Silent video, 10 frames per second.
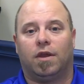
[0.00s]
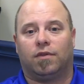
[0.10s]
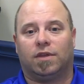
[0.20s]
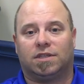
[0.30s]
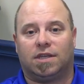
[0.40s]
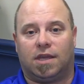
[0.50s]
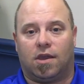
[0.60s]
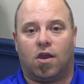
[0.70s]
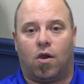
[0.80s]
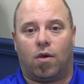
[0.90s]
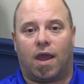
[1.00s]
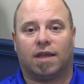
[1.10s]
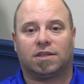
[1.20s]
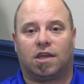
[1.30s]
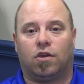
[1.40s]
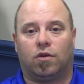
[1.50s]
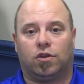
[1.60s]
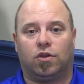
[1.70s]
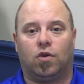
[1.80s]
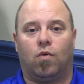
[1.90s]
the CEO asking you to
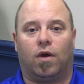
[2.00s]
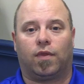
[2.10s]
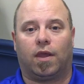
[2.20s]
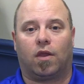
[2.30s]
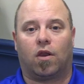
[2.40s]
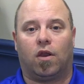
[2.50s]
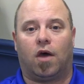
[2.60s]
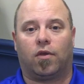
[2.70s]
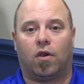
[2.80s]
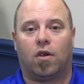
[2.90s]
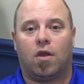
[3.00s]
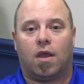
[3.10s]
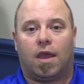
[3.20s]
do one thing or another,